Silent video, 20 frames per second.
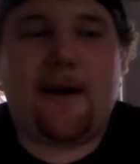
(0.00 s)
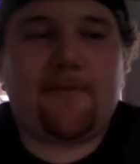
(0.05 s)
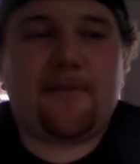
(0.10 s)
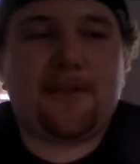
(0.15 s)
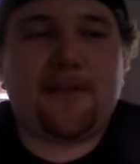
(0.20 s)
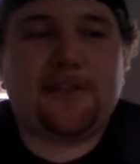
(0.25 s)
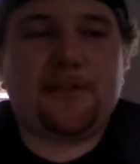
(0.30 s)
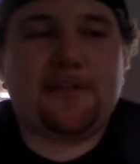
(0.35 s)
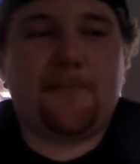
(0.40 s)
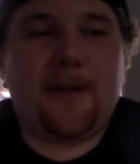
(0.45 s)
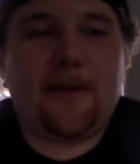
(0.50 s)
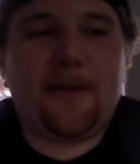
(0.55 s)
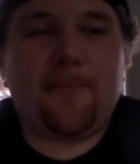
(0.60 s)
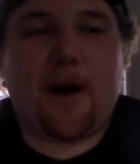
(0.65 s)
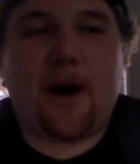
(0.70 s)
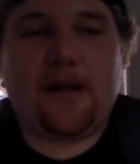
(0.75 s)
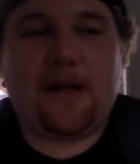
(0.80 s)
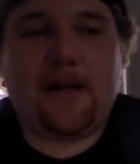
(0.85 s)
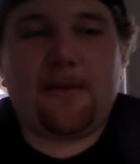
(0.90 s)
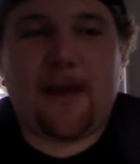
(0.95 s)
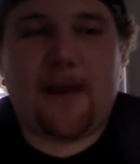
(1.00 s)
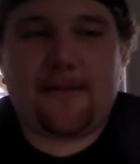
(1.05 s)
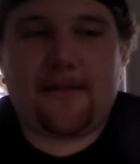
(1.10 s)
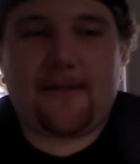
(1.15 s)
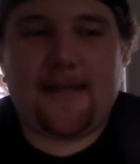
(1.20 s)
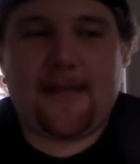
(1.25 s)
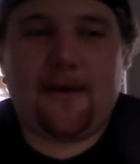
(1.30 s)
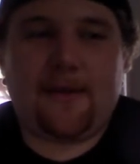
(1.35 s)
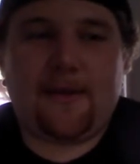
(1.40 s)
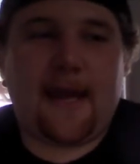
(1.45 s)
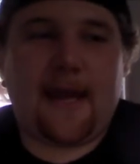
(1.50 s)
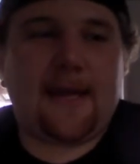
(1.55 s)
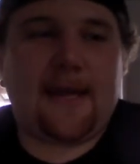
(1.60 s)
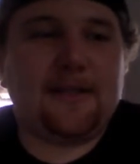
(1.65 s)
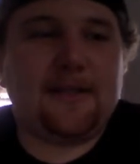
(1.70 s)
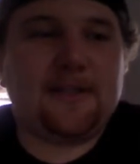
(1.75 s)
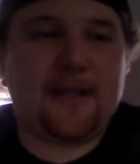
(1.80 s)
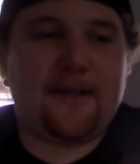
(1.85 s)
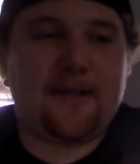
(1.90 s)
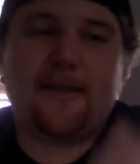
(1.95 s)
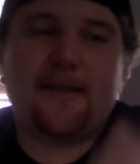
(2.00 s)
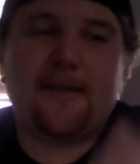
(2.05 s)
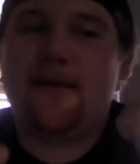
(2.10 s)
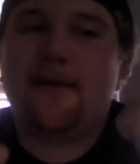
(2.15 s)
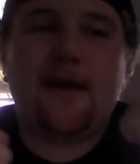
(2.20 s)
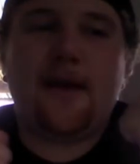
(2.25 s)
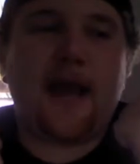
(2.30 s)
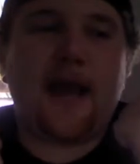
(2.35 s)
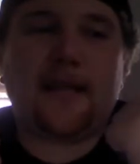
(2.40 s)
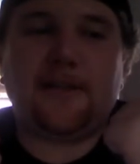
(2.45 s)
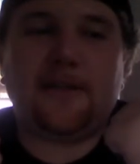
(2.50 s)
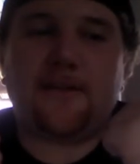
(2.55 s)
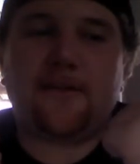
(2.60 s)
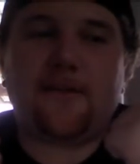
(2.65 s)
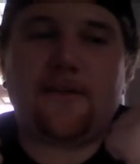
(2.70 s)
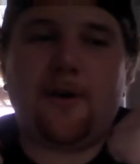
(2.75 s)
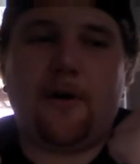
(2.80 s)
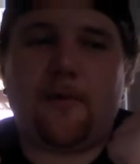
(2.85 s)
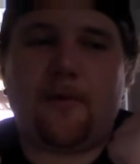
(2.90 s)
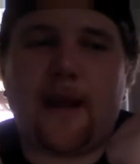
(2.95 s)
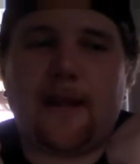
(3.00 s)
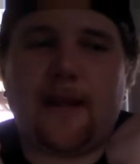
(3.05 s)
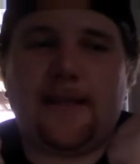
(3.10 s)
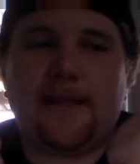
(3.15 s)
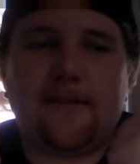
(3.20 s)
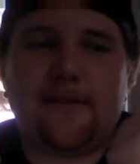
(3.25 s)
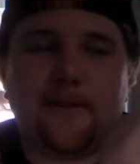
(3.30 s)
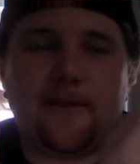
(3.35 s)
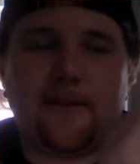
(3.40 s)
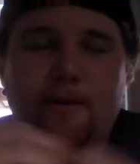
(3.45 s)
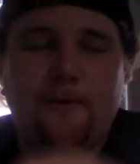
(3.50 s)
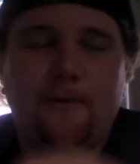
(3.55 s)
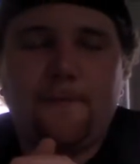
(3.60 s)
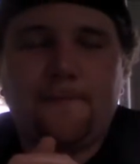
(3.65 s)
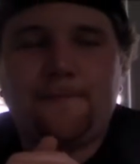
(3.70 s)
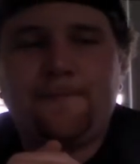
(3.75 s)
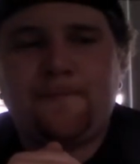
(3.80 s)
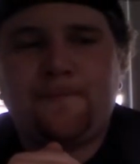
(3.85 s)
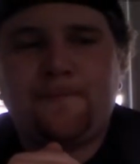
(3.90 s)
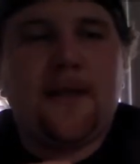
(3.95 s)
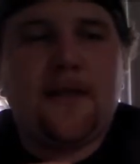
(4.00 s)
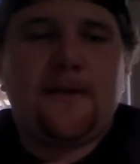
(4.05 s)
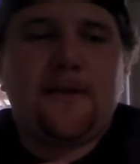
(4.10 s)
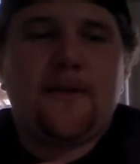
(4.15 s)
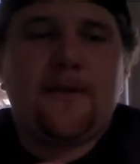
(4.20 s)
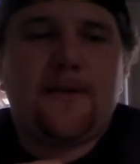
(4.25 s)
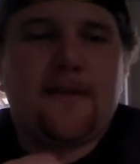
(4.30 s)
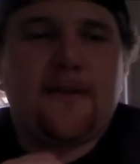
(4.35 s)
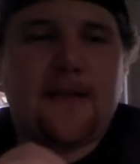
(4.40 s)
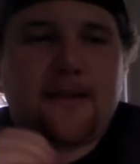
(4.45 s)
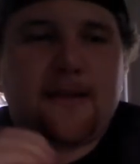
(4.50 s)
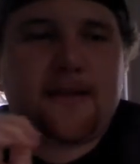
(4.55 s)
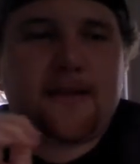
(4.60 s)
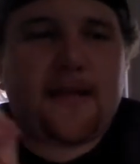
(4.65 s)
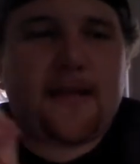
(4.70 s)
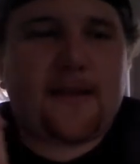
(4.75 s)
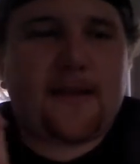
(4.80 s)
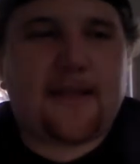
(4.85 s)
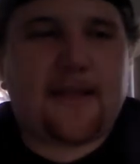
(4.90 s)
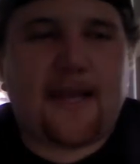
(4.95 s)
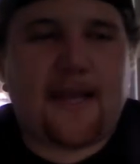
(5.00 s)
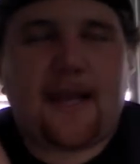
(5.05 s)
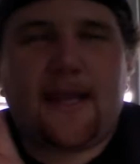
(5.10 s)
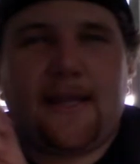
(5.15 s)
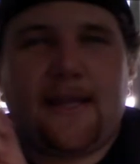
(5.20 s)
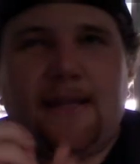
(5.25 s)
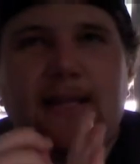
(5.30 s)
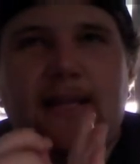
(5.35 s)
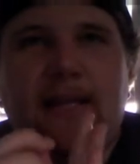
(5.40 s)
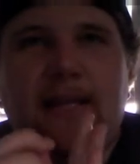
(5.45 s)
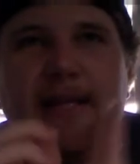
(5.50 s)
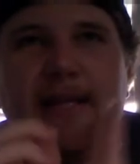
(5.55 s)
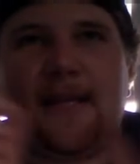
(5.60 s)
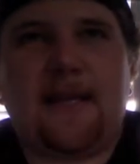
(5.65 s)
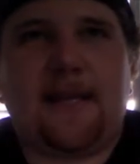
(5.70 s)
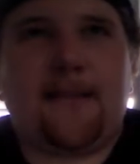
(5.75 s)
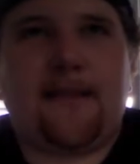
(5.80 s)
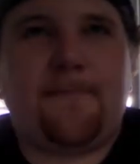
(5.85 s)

such a big body mass now that I could just go right into you. He sees this and he is